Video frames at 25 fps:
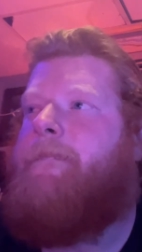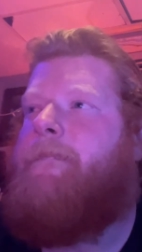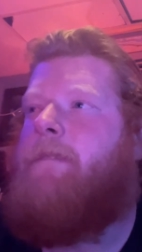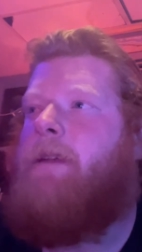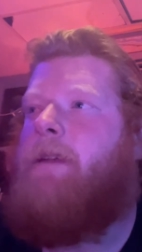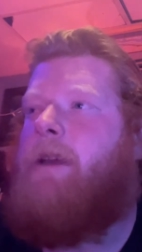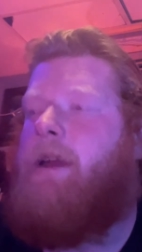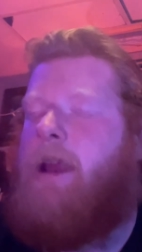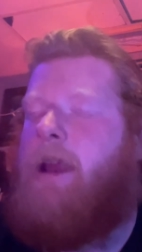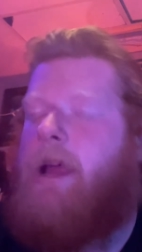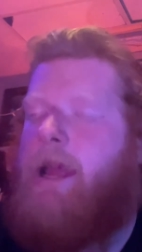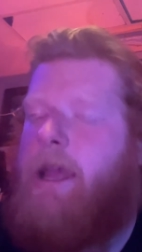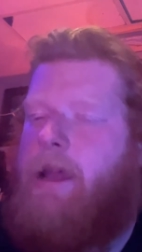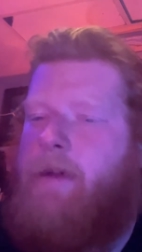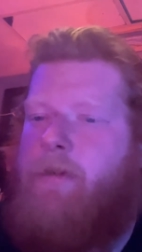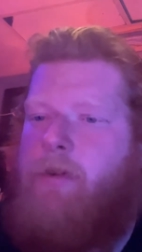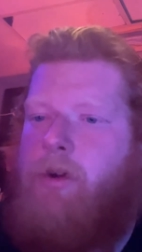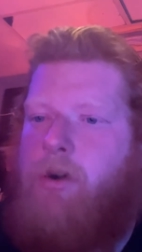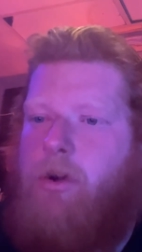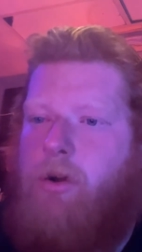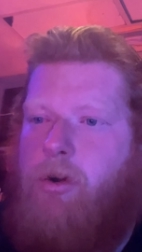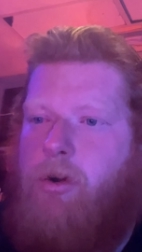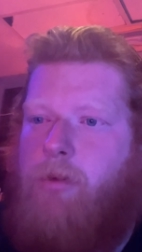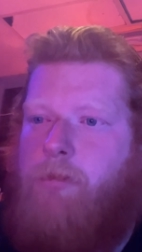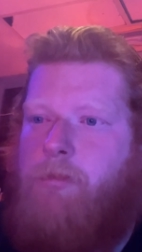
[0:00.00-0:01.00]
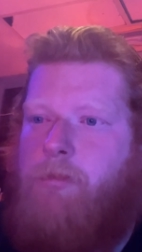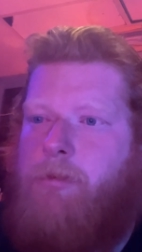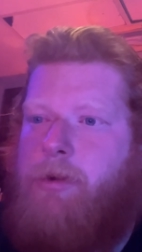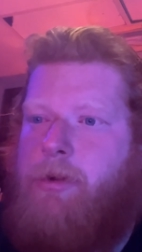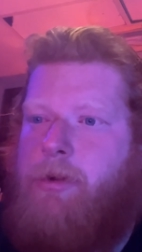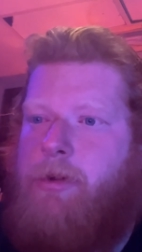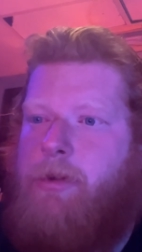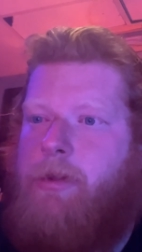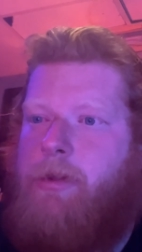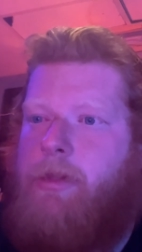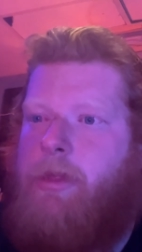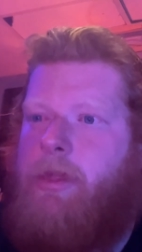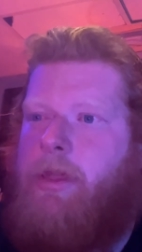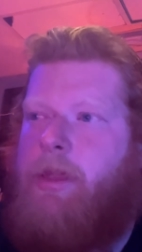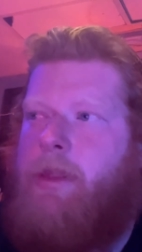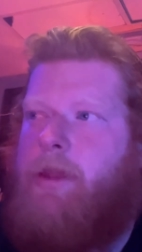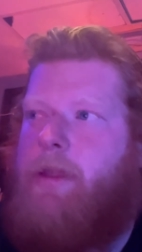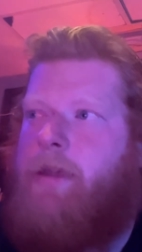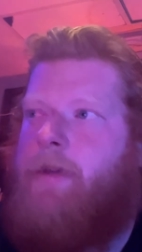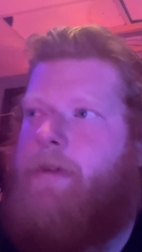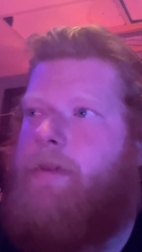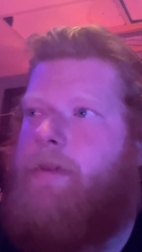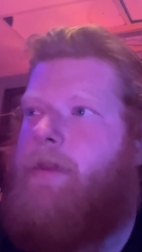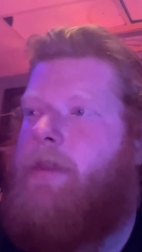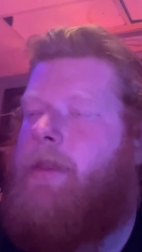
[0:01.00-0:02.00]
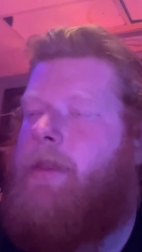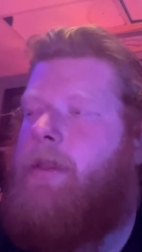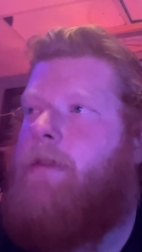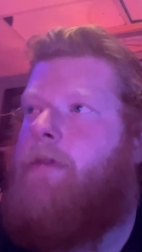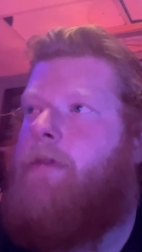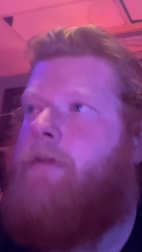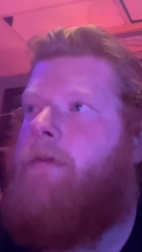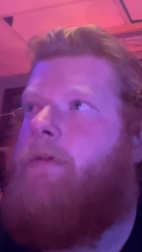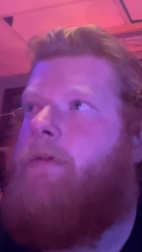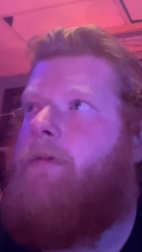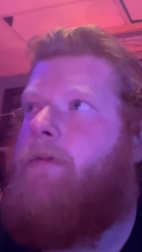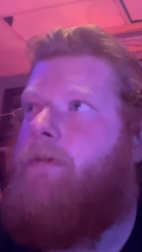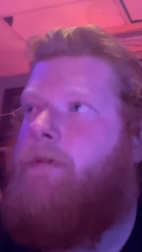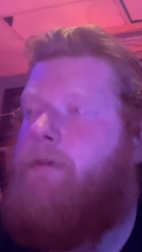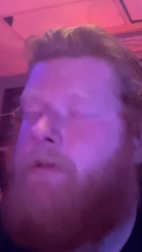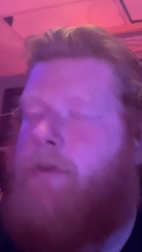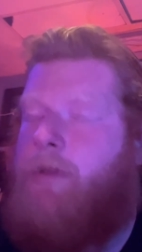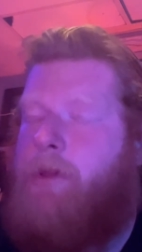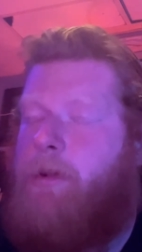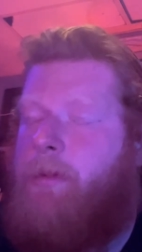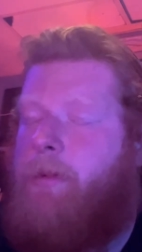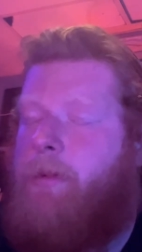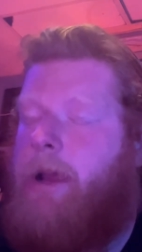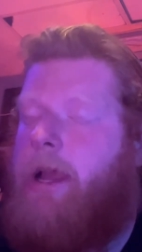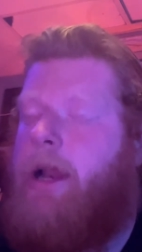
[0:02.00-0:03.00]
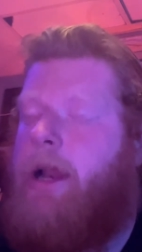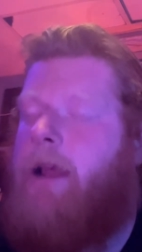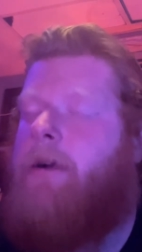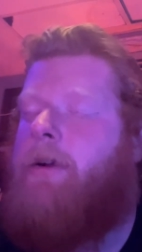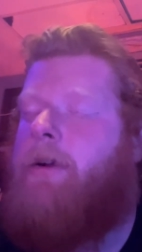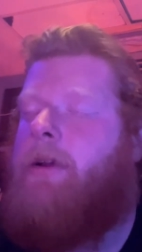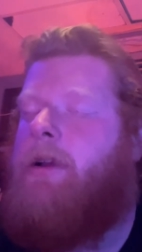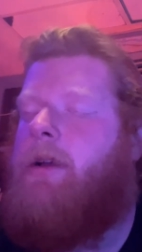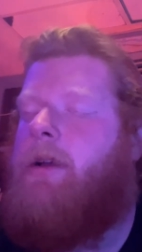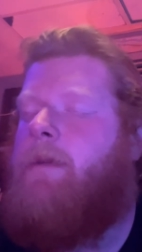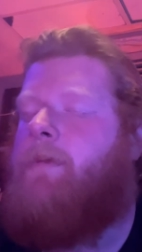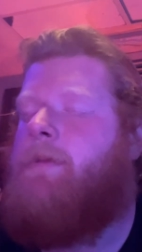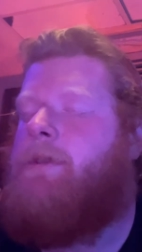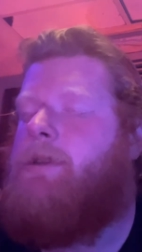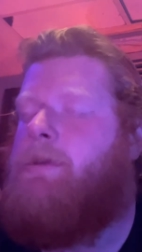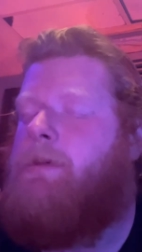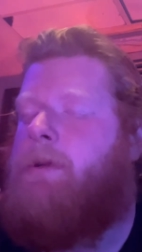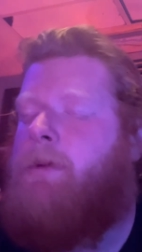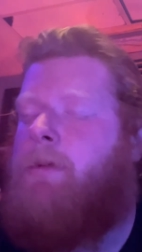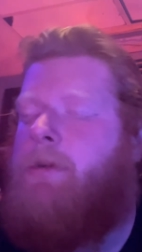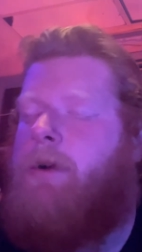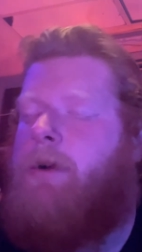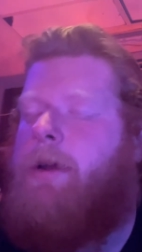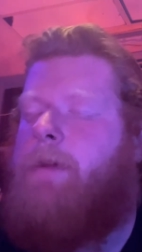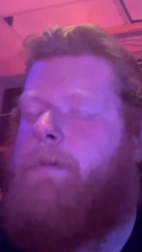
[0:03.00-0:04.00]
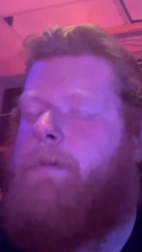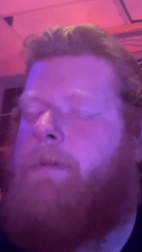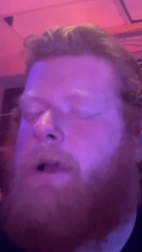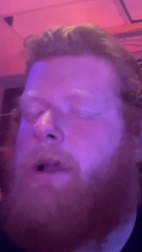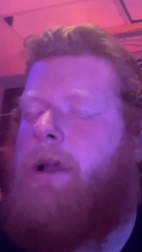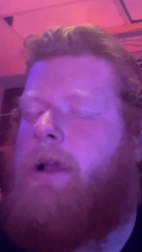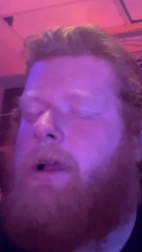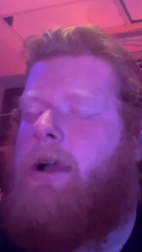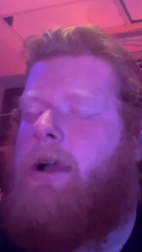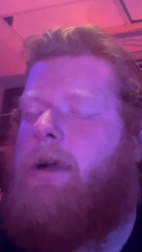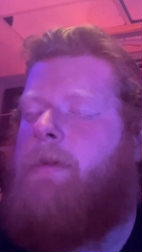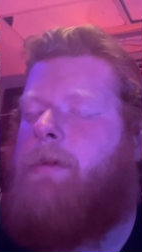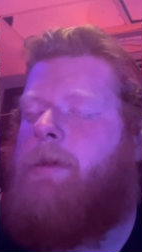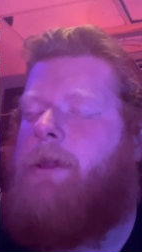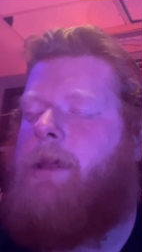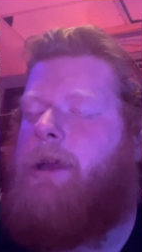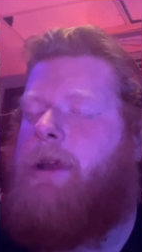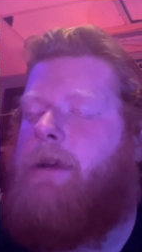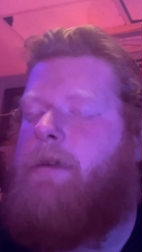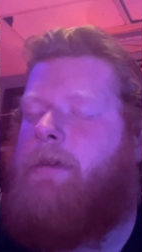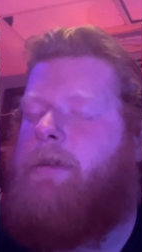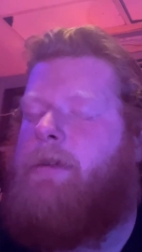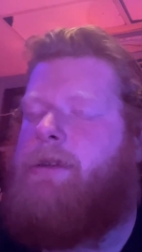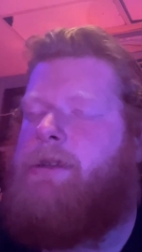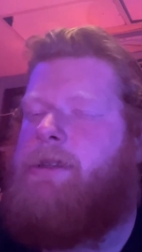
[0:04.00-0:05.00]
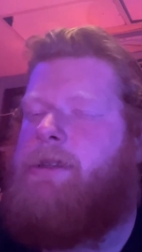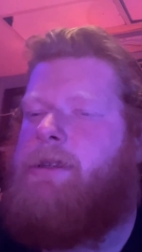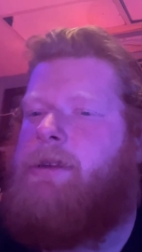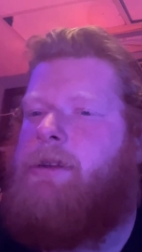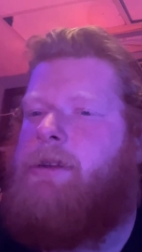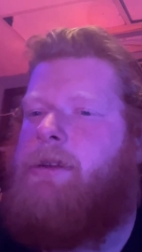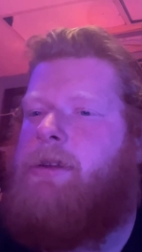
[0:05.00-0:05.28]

And I have hope for the right outcome to be won by Kamala Harris.